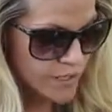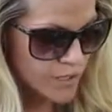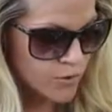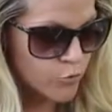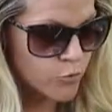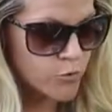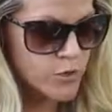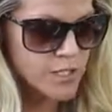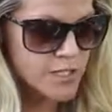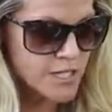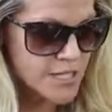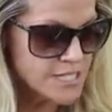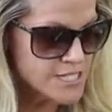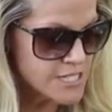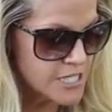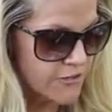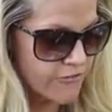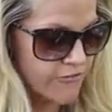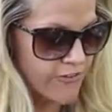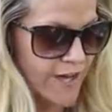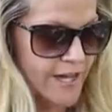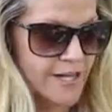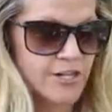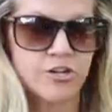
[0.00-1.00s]
real easy to
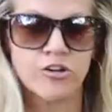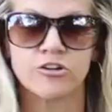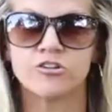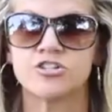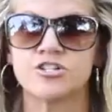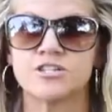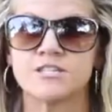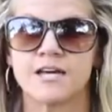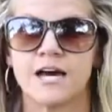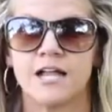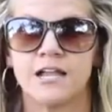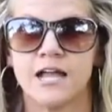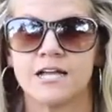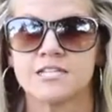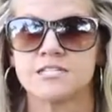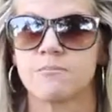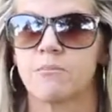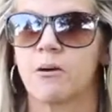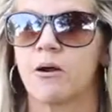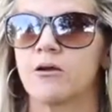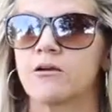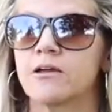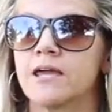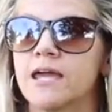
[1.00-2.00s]
find her. She's got lots
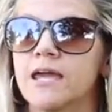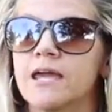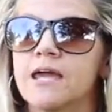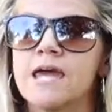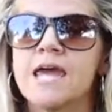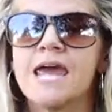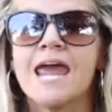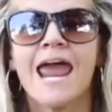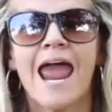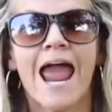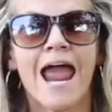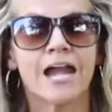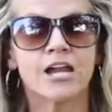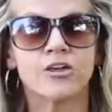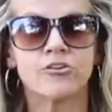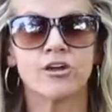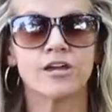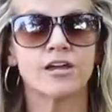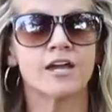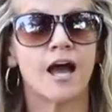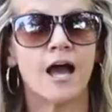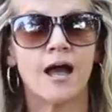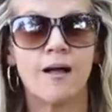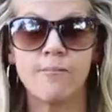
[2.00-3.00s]
of parking, and you
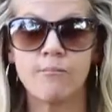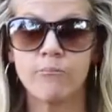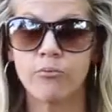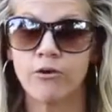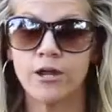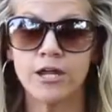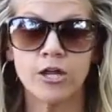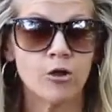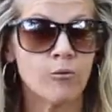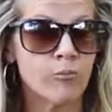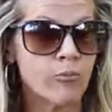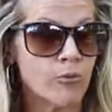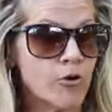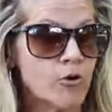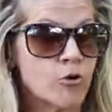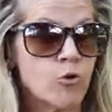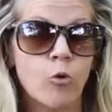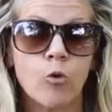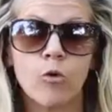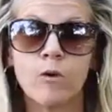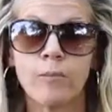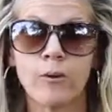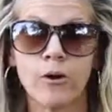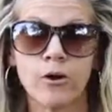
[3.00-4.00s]
can come, bring your book,
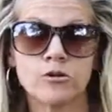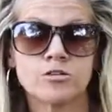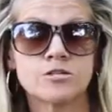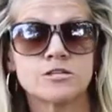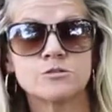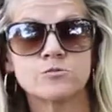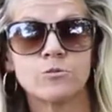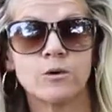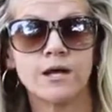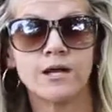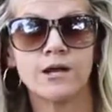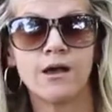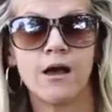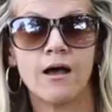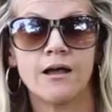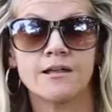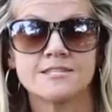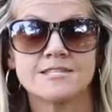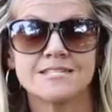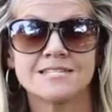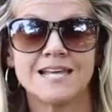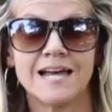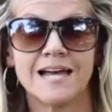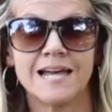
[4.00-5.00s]
or purchase one
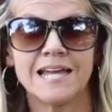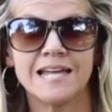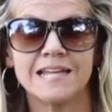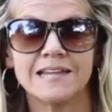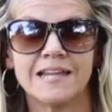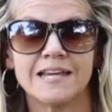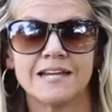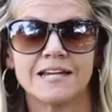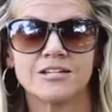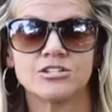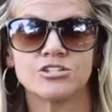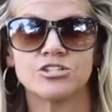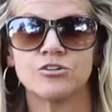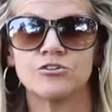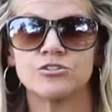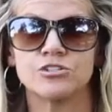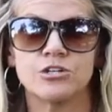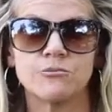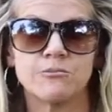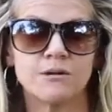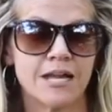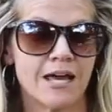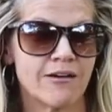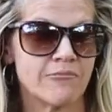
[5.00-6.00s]
on site. Like I showed
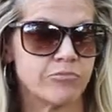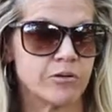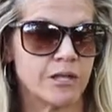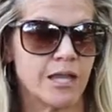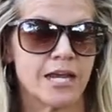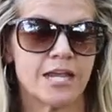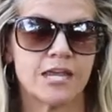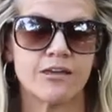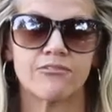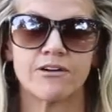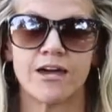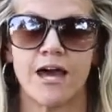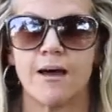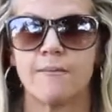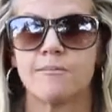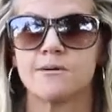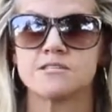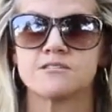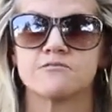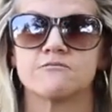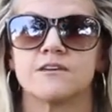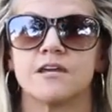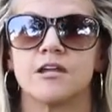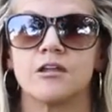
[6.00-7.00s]
you, I'm gonna have plenty of
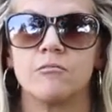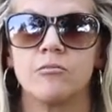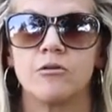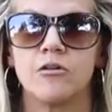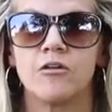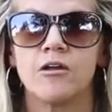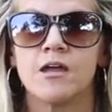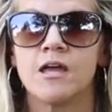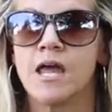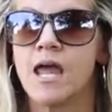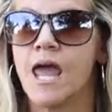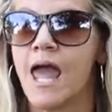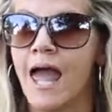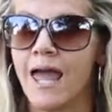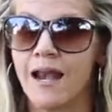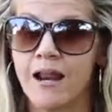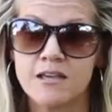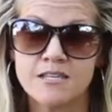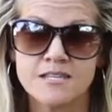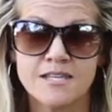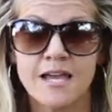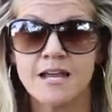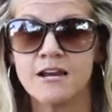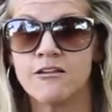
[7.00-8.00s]
copies available, and
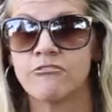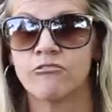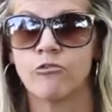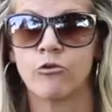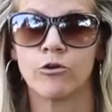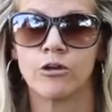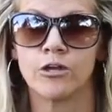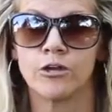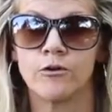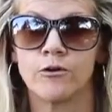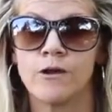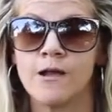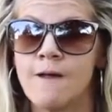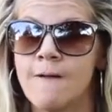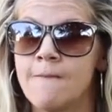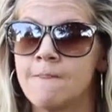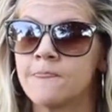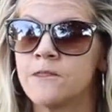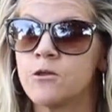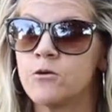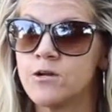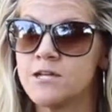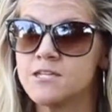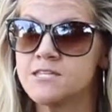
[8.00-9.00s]
I'll sign it for you.
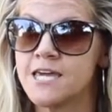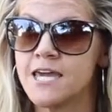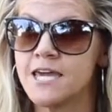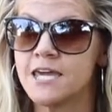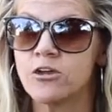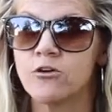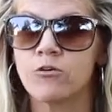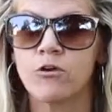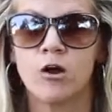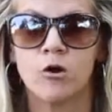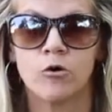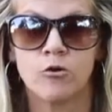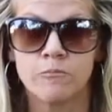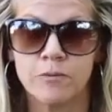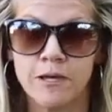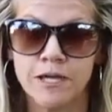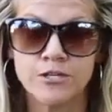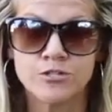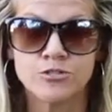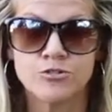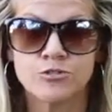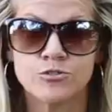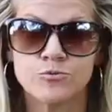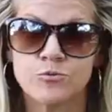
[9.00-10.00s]
You can take your own
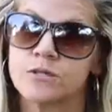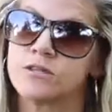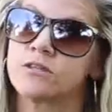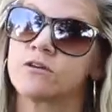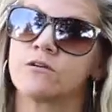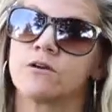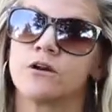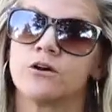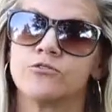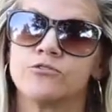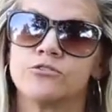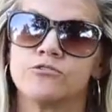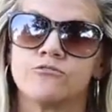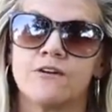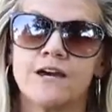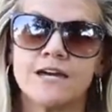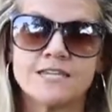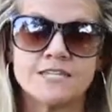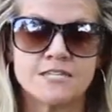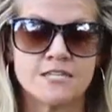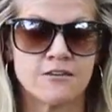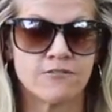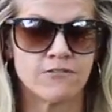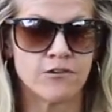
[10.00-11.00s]
pictures with your own
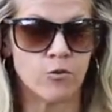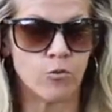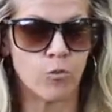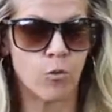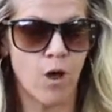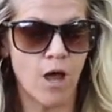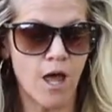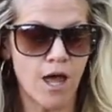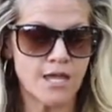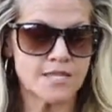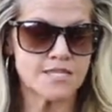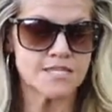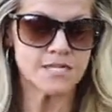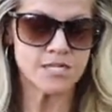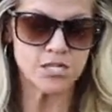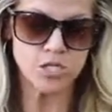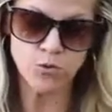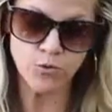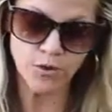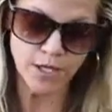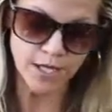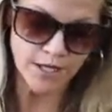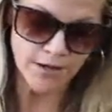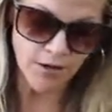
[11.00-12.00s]
device if you want.
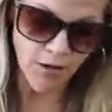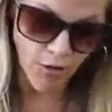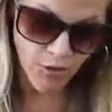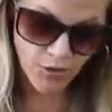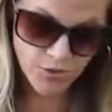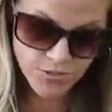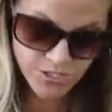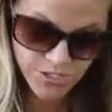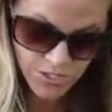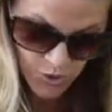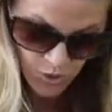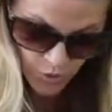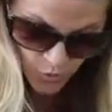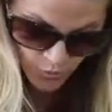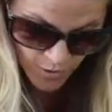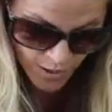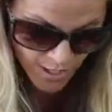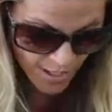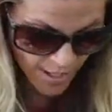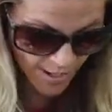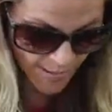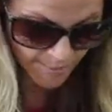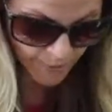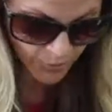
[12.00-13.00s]
You can also
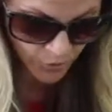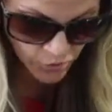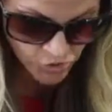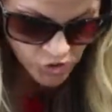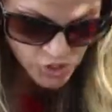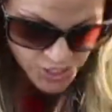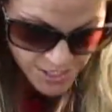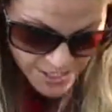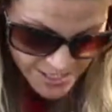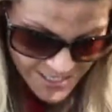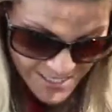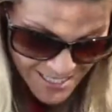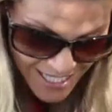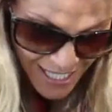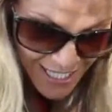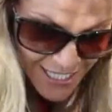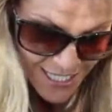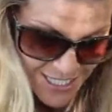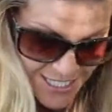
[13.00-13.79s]
purchase a